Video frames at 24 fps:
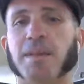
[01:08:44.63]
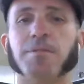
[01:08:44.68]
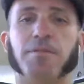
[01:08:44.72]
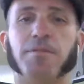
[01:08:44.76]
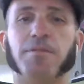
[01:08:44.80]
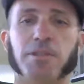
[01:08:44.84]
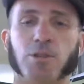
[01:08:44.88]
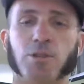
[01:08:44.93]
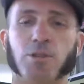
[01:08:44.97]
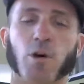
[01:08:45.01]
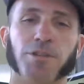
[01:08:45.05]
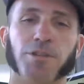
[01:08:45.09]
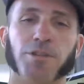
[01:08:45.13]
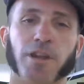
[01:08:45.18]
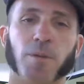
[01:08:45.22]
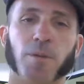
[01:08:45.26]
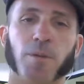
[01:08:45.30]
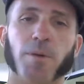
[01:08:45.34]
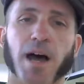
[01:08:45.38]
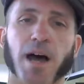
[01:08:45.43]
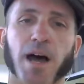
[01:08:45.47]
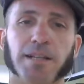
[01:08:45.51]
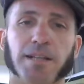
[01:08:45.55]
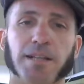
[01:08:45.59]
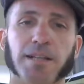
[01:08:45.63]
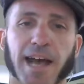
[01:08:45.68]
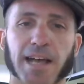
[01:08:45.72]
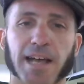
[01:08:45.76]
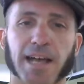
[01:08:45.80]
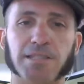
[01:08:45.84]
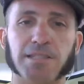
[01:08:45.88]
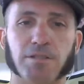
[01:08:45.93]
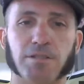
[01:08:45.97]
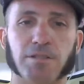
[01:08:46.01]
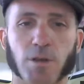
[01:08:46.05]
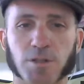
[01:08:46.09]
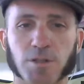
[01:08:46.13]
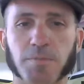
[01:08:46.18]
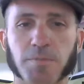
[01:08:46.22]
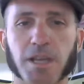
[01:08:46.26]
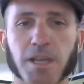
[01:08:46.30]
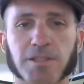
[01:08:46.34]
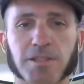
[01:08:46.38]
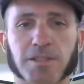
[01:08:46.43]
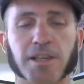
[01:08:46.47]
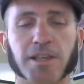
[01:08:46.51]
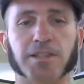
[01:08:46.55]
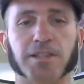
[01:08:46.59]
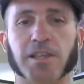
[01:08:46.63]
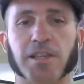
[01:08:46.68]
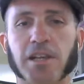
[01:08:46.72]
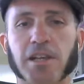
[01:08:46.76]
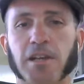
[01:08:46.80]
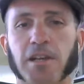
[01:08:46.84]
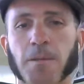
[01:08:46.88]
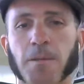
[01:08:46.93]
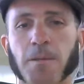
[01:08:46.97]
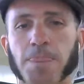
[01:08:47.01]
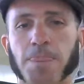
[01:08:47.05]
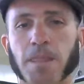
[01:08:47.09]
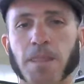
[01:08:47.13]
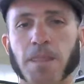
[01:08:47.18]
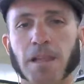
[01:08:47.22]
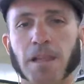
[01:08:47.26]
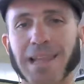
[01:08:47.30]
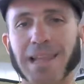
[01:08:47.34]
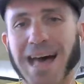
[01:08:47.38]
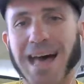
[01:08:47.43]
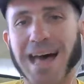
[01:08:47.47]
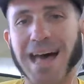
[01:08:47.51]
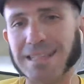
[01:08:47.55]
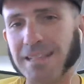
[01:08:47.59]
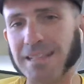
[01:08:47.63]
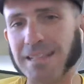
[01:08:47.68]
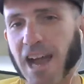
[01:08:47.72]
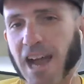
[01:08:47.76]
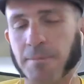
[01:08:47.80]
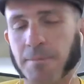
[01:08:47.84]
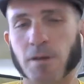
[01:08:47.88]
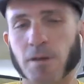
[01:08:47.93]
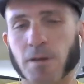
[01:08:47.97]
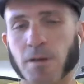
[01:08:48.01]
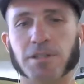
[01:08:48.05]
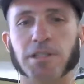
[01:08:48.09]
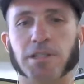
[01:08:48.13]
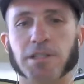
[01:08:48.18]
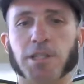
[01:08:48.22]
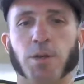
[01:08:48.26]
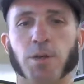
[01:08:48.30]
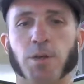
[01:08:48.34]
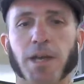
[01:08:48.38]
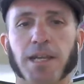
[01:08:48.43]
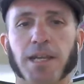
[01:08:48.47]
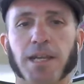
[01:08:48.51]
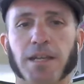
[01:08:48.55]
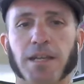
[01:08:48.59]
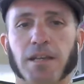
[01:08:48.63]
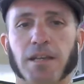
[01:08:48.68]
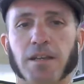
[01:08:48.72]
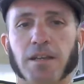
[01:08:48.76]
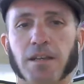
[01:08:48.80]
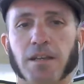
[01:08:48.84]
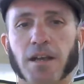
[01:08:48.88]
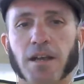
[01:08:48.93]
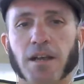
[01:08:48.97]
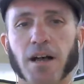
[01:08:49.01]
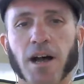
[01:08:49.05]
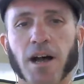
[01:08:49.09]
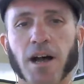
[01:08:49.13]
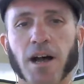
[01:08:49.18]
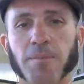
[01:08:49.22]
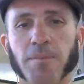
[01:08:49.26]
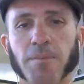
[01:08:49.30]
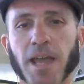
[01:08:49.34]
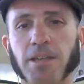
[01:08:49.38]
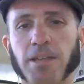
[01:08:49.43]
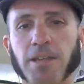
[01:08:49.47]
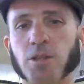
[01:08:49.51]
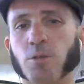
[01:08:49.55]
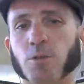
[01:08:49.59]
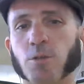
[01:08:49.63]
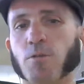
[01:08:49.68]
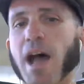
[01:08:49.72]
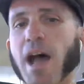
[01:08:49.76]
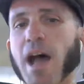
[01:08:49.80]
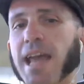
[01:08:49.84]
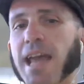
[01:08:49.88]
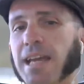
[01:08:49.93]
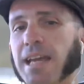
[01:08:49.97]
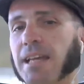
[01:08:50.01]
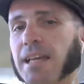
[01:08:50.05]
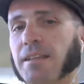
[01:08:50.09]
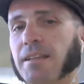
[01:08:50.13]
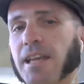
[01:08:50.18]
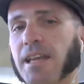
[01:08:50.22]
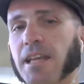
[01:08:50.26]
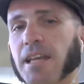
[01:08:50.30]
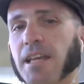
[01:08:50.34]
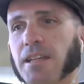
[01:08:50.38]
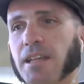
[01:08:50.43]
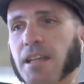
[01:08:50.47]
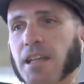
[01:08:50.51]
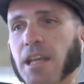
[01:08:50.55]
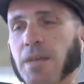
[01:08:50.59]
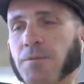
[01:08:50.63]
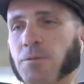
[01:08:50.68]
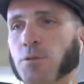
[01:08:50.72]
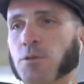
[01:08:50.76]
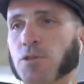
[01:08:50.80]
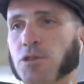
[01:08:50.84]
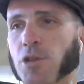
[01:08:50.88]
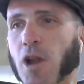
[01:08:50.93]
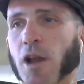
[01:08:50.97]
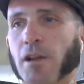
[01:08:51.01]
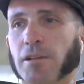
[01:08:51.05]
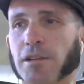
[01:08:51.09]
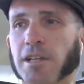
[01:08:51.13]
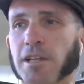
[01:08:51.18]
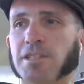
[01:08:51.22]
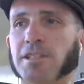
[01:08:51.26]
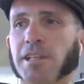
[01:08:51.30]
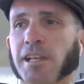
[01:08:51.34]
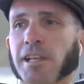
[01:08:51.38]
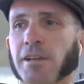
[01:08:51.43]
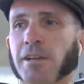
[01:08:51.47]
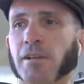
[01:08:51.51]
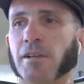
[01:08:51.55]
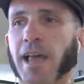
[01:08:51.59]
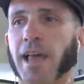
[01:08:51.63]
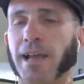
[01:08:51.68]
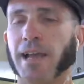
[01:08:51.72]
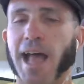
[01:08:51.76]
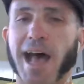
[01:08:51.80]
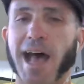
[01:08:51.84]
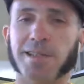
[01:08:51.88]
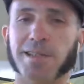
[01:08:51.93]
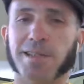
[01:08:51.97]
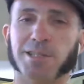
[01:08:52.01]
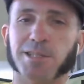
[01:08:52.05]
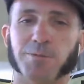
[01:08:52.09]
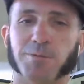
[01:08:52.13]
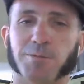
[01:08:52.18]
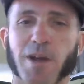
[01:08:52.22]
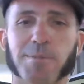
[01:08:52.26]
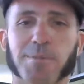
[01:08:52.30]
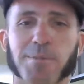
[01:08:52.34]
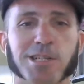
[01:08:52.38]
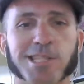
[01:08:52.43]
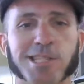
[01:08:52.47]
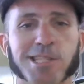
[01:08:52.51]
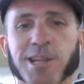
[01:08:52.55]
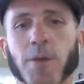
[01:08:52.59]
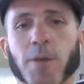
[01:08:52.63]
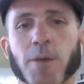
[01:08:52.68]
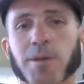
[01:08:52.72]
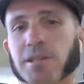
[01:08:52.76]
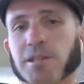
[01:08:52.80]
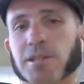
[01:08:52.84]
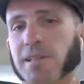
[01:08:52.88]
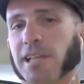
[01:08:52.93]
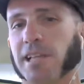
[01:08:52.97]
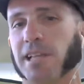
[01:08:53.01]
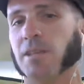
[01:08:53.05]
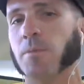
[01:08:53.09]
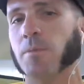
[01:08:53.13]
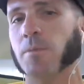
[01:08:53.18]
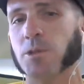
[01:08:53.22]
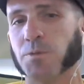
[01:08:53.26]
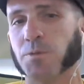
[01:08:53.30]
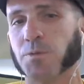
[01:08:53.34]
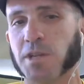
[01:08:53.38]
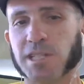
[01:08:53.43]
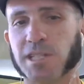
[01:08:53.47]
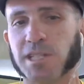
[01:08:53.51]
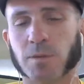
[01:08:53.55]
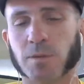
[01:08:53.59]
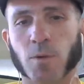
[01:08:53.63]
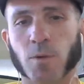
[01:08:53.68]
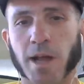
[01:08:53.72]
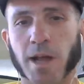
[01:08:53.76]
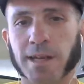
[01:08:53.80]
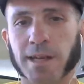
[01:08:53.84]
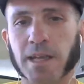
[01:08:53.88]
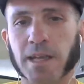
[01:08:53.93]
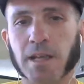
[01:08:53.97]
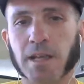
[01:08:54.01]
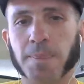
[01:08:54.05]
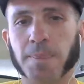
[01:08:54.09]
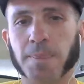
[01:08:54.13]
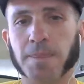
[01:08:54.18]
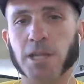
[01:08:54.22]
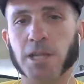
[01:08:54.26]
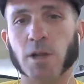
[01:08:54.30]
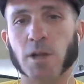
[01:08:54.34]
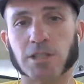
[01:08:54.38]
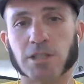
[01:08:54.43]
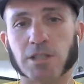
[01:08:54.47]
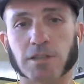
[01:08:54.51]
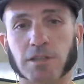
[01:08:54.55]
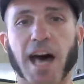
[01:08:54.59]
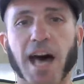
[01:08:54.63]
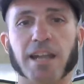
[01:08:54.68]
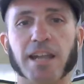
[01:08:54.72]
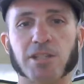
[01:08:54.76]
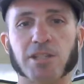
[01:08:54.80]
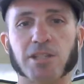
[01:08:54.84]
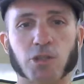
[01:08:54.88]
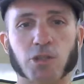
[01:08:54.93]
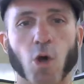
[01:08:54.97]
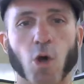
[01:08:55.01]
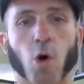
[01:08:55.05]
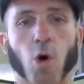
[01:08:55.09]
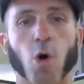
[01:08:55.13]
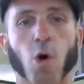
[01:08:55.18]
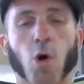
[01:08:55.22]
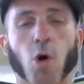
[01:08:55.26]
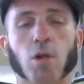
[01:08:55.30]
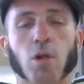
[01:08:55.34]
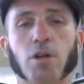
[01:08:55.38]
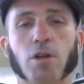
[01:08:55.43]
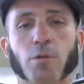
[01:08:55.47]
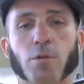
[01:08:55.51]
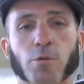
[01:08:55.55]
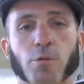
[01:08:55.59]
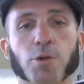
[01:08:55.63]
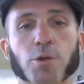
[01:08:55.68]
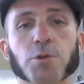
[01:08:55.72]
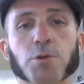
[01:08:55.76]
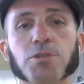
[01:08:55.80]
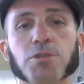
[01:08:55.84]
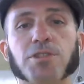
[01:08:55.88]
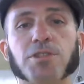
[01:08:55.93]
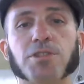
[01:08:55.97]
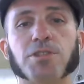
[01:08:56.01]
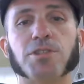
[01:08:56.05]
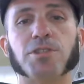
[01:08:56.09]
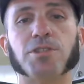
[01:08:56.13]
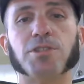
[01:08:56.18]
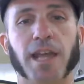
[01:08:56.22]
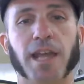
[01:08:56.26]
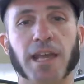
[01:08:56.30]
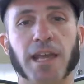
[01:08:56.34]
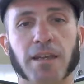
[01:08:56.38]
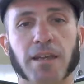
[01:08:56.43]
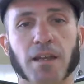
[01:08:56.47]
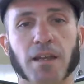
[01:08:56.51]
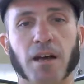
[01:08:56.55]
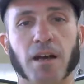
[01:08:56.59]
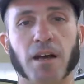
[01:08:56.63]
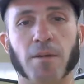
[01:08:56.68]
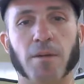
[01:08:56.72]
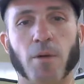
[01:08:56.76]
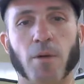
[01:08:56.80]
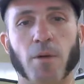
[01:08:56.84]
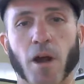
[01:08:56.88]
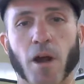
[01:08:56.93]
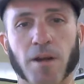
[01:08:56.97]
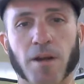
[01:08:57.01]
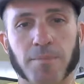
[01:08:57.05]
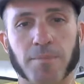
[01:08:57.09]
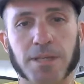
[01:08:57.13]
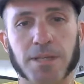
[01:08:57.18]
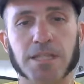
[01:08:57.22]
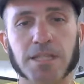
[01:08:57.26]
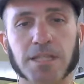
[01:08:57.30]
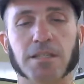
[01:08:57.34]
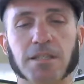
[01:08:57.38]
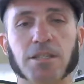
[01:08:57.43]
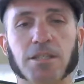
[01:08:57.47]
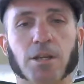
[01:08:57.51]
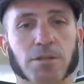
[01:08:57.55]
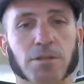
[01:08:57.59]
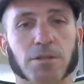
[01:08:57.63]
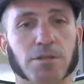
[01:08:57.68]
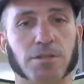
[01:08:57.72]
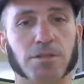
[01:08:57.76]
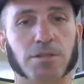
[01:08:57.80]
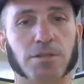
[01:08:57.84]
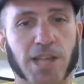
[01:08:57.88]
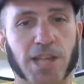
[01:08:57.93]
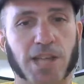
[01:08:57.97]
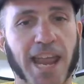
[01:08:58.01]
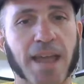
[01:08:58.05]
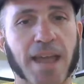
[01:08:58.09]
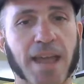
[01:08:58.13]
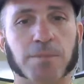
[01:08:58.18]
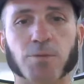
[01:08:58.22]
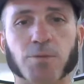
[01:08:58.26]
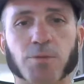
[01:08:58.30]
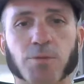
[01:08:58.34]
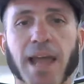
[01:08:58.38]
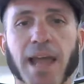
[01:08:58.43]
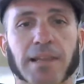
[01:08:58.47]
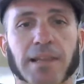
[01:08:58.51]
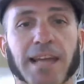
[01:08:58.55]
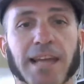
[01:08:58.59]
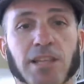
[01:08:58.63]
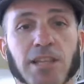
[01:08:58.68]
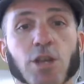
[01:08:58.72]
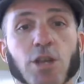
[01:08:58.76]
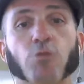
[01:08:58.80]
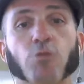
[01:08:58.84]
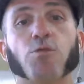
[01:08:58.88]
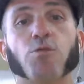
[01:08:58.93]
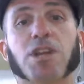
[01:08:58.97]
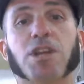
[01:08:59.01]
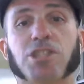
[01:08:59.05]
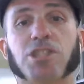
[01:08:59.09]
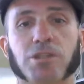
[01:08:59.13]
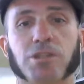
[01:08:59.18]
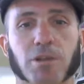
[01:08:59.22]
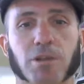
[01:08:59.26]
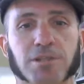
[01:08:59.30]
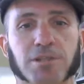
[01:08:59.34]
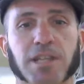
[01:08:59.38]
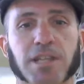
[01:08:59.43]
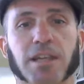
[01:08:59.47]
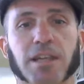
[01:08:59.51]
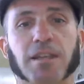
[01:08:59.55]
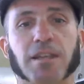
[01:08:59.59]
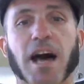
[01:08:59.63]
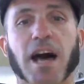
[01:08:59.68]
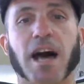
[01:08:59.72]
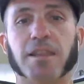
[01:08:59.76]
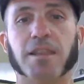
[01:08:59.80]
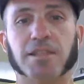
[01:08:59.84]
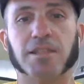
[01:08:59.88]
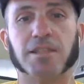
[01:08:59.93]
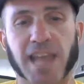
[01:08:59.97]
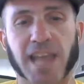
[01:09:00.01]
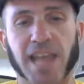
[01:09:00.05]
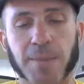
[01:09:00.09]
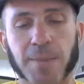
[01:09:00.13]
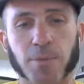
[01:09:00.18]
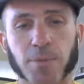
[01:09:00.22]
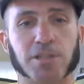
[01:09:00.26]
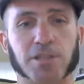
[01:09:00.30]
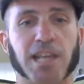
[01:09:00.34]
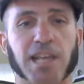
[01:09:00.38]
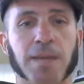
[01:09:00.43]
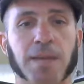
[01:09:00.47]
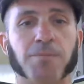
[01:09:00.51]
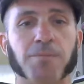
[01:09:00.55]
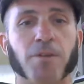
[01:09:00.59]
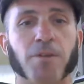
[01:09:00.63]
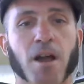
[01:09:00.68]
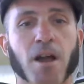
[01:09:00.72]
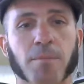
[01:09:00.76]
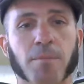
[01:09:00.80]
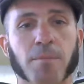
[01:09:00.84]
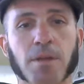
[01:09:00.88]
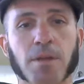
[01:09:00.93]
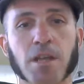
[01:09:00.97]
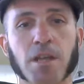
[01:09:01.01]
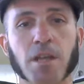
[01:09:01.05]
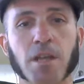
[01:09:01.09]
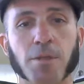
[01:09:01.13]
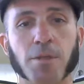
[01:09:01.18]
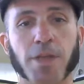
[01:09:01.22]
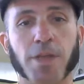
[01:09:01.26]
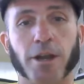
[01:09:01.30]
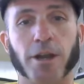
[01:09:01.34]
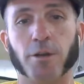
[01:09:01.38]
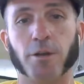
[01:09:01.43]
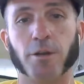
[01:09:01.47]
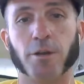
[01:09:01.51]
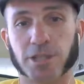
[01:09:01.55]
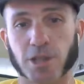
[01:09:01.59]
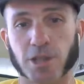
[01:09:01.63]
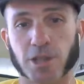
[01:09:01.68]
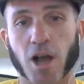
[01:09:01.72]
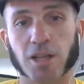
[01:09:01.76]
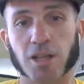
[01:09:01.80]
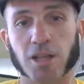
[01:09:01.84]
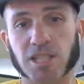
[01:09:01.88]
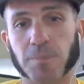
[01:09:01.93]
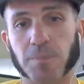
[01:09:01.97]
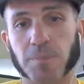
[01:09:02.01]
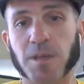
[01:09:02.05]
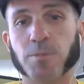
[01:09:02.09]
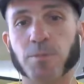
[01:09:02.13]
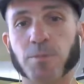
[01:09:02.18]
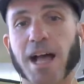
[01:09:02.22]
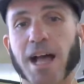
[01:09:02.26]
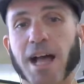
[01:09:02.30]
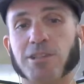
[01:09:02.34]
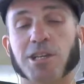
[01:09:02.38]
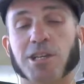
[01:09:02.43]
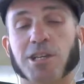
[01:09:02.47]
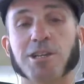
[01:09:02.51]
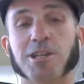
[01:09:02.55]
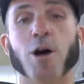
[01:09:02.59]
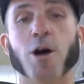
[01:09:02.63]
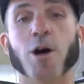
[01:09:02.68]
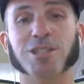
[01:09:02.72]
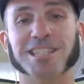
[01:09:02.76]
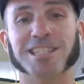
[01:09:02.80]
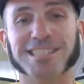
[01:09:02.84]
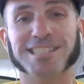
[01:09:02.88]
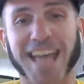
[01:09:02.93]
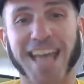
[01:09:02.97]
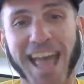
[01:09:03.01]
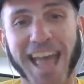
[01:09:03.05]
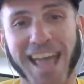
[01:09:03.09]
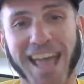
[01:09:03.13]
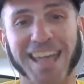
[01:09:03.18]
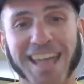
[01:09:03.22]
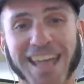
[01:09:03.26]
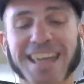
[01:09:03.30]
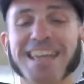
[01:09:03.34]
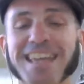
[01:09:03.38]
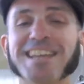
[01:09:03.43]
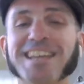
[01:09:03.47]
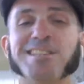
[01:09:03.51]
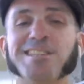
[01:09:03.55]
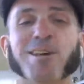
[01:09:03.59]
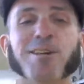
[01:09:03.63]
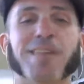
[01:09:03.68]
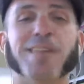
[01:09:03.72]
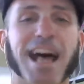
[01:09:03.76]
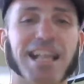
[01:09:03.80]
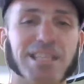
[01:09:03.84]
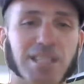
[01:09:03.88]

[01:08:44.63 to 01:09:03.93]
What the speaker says: of his Golden Era podcast, those mixes, a lot of time goes into it. And you're right. If you start listening, you're like, this is rubbish, because like the most recent one, it's a lot of soul, roots, and R&B, jams, right? Like the originals that a lot of the samples came from, that are the songs that people actually know today. So